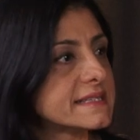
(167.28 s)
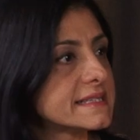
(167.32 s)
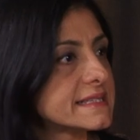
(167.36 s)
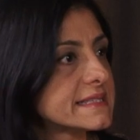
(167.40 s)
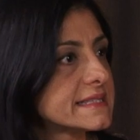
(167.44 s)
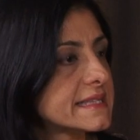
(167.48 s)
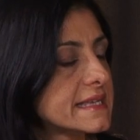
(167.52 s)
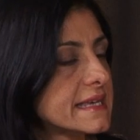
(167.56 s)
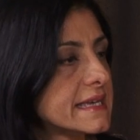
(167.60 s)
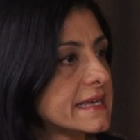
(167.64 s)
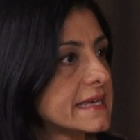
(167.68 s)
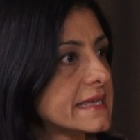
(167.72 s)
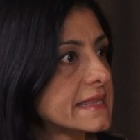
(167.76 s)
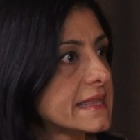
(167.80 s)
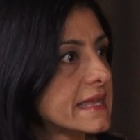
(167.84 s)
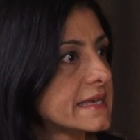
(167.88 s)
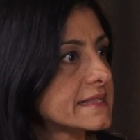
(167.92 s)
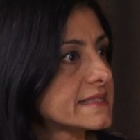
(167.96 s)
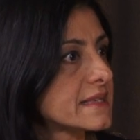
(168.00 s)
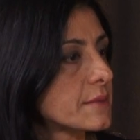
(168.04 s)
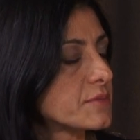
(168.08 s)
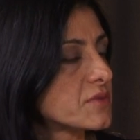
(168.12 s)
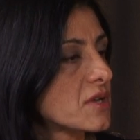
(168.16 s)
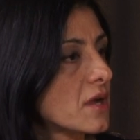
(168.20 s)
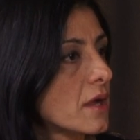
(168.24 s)
to see that
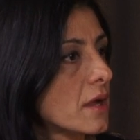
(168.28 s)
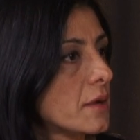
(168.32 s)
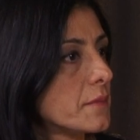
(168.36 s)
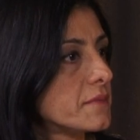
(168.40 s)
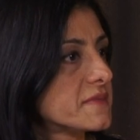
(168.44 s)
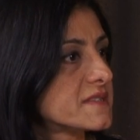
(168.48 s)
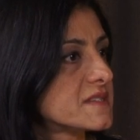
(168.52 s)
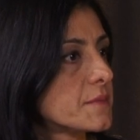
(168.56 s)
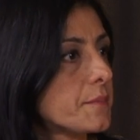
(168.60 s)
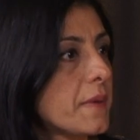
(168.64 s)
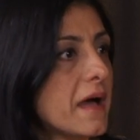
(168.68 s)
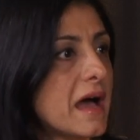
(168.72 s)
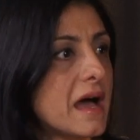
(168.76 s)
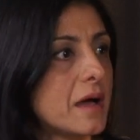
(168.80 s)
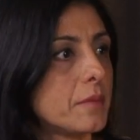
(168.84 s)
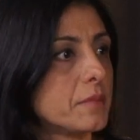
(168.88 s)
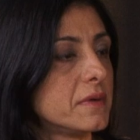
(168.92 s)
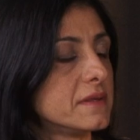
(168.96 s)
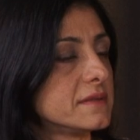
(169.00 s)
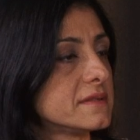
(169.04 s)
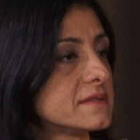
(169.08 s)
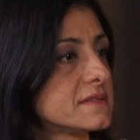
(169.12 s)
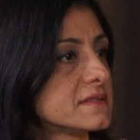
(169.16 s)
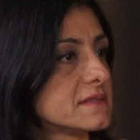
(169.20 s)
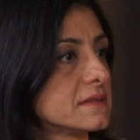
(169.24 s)
sometimes
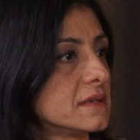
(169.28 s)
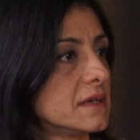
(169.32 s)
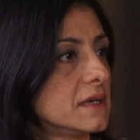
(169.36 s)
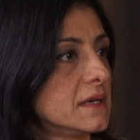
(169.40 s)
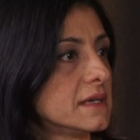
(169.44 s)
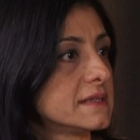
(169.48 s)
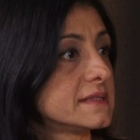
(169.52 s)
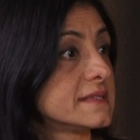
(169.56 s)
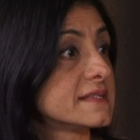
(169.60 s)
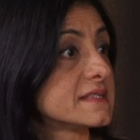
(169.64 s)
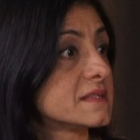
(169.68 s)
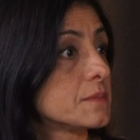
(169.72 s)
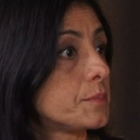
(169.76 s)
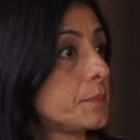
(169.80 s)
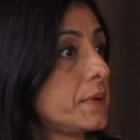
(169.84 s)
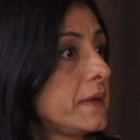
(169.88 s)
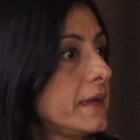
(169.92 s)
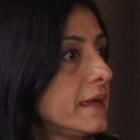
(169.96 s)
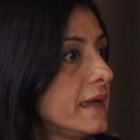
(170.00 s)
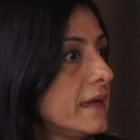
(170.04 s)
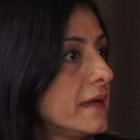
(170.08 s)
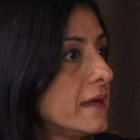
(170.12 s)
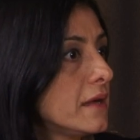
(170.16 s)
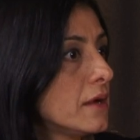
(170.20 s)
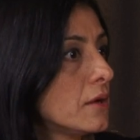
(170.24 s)
departments
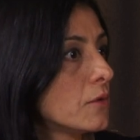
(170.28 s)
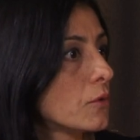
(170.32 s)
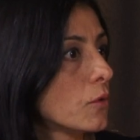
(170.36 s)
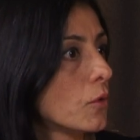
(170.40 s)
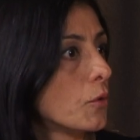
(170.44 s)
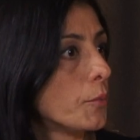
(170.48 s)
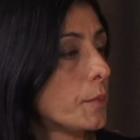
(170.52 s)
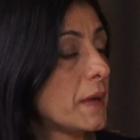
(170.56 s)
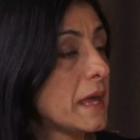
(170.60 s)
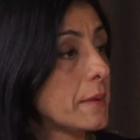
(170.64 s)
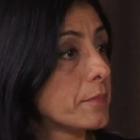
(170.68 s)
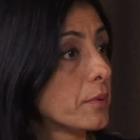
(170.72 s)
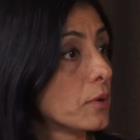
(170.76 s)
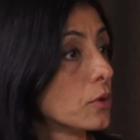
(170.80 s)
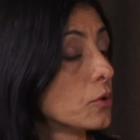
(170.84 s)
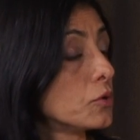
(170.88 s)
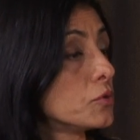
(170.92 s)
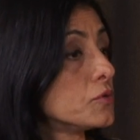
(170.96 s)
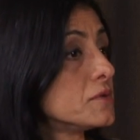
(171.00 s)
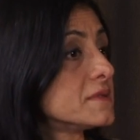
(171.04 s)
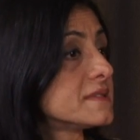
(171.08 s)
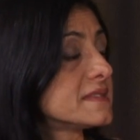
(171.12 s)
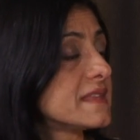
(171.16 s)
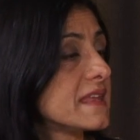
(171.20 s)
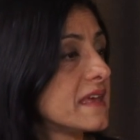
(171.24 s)
disappear or people
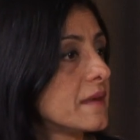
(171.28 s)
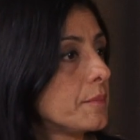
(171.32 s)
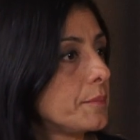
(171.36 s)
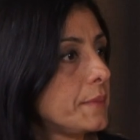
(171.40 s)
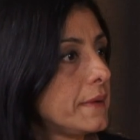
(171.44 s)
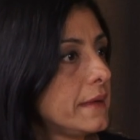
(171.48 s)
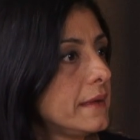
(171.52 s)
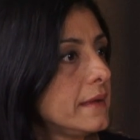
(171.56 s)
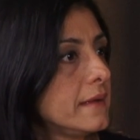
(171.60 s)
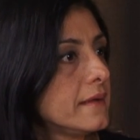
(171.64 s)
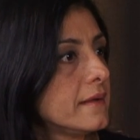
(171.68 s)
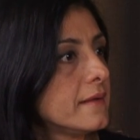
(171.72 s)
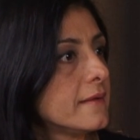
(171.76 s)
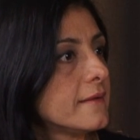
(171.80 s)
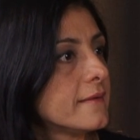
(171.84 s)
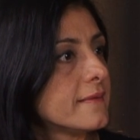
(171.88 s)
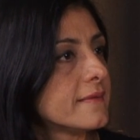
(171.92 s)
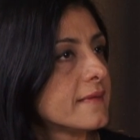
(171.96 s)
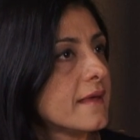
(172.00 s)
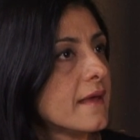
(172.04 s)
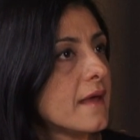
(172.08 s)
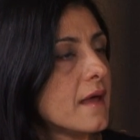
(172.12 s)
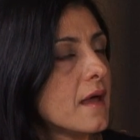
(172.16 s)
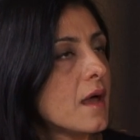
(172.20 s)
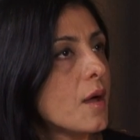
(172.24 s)
lose their peers.
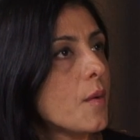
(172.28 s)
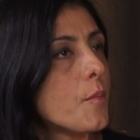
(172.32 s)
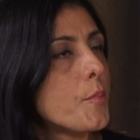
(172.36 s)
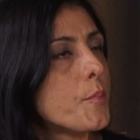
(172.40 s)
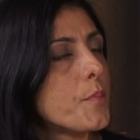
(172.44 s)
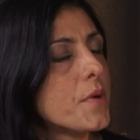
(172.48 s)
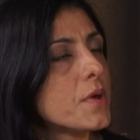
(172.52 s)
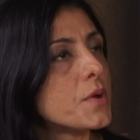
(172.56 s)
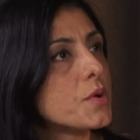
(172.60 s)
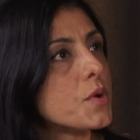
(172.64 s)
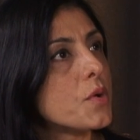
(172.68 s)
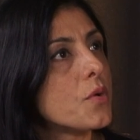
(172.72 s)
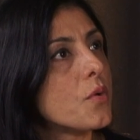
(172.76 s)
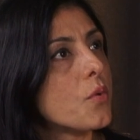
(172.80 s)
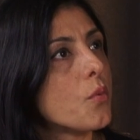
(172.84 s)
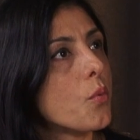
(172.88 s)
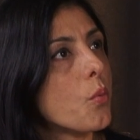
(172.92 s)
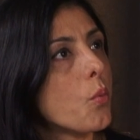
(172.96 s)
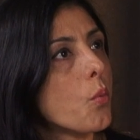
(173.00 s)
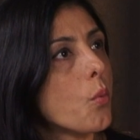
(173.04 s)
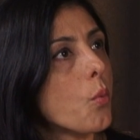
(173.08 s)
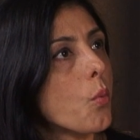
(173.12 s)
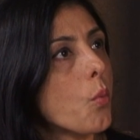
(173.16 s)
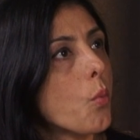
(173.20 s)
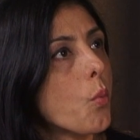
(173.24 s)
But
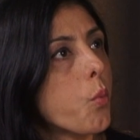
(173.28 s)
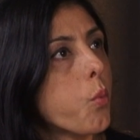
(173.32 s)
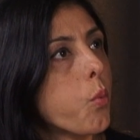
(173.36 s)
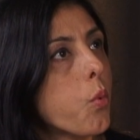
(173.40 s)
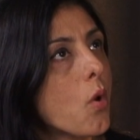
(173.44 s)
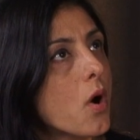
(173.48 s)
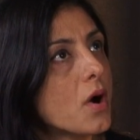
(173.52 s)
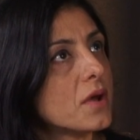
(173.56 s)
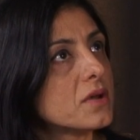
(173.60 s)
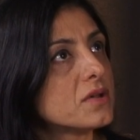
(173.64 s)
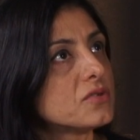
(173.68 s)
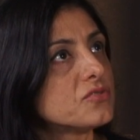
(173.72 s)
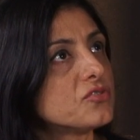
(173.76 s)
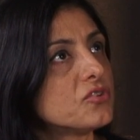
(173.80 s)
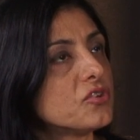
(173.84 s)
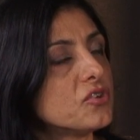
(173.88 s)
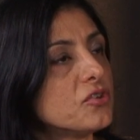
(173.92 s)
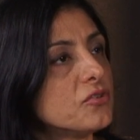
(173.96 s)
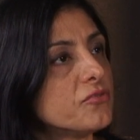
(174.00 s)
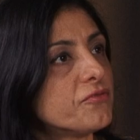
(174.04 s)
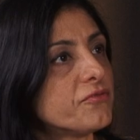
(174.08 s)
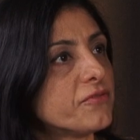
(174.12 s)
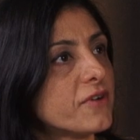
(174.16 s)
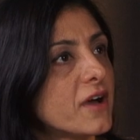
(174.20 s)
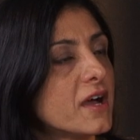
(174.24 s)
what do
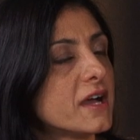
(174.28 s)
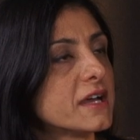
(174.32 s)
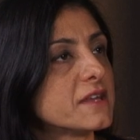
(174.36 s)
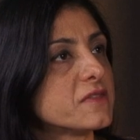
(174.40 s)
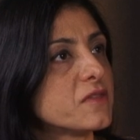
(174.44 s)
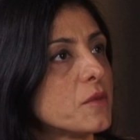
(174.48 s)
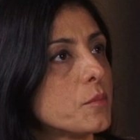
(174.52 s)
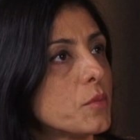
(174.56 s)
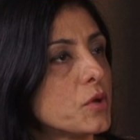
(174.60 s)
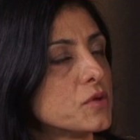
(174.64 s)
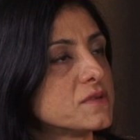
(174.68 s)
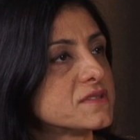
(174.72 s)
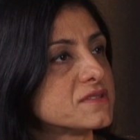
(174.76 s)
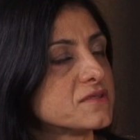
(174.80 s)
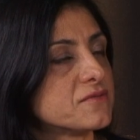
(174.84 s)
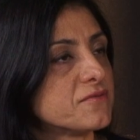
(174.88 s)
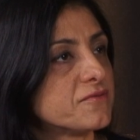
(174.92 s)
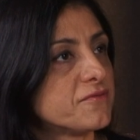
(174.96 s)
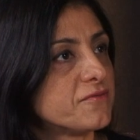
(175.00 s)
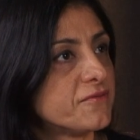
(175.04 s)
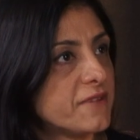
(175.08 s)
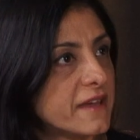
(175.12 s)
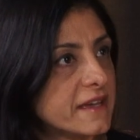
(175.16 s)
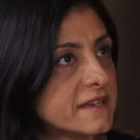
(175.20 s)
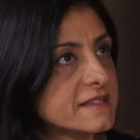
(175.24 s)
you find the most
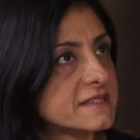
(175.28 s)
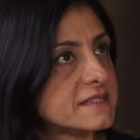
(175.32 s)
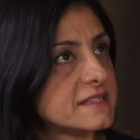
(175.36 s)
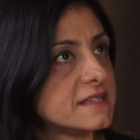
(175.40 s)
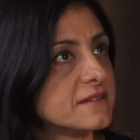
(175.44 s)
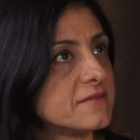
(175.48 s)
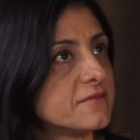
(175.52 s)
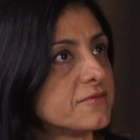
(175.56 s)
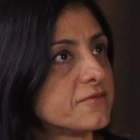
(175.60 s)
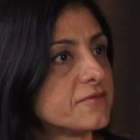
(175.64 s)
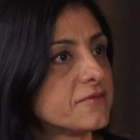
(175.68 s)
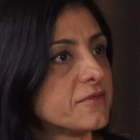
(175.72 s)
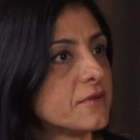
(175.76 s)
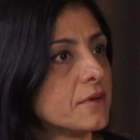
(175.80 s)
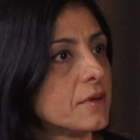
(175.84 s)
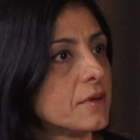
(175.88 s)
effective